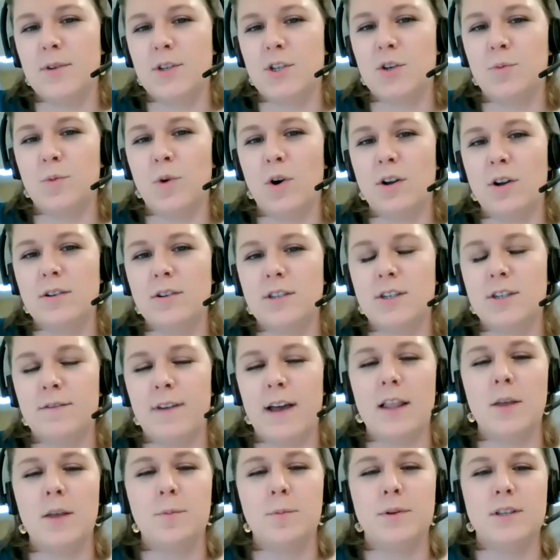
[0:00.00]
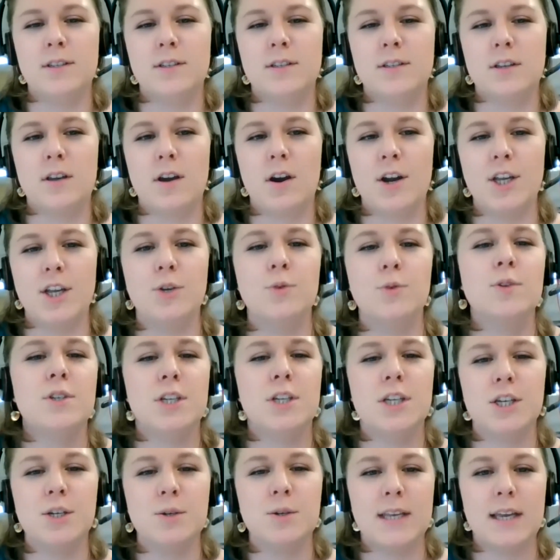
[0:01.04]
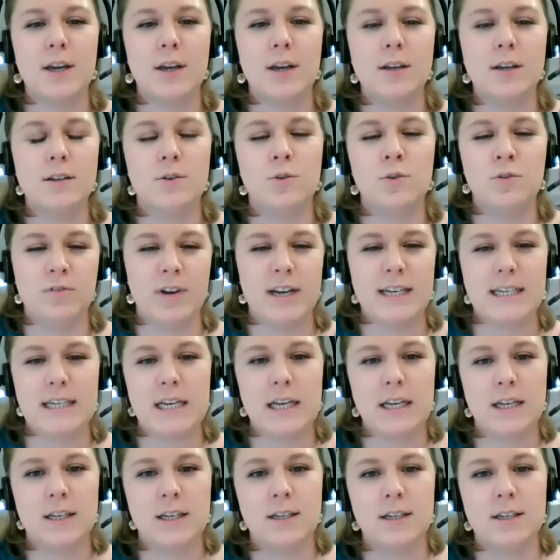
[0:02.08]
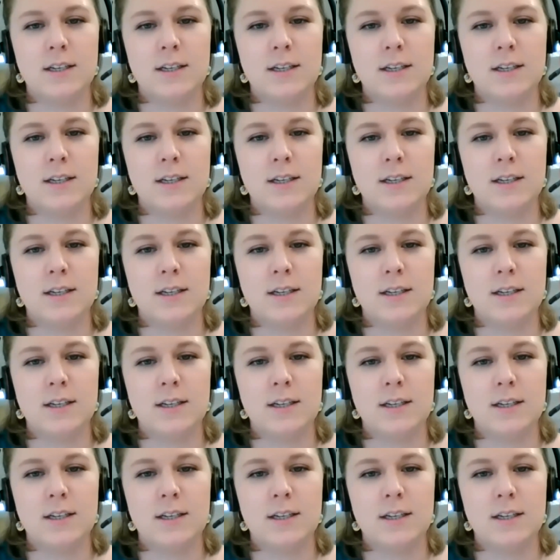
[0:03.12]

to what developers are used to using already?